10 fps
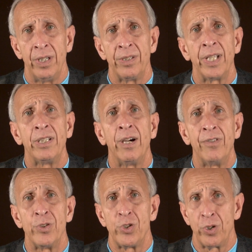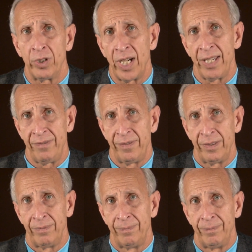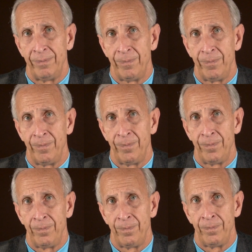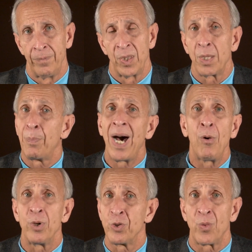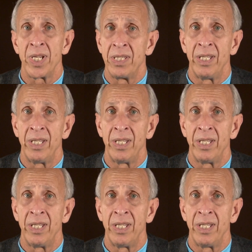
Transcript: that governs your life. The power is right